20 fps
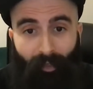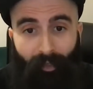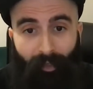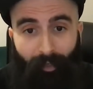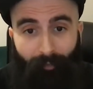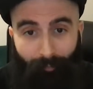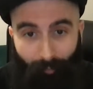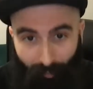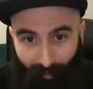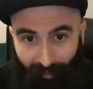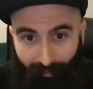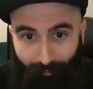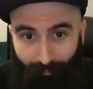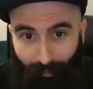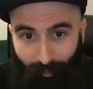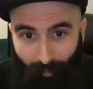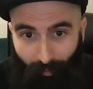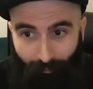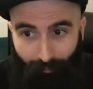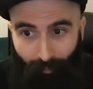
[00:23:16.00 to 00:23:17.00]
for this
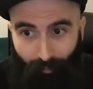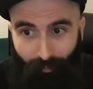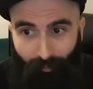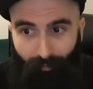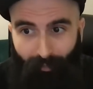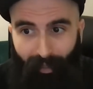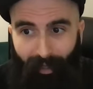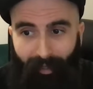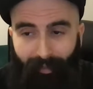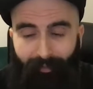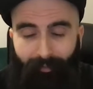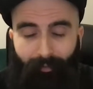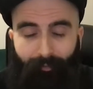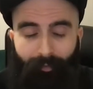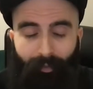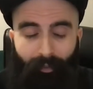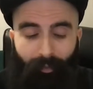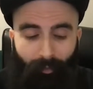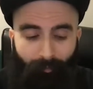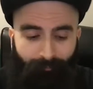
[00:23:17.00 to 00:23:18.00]
video, for tonight's
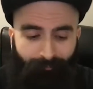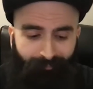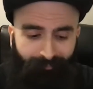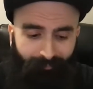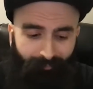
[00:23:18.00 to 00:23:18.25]
video,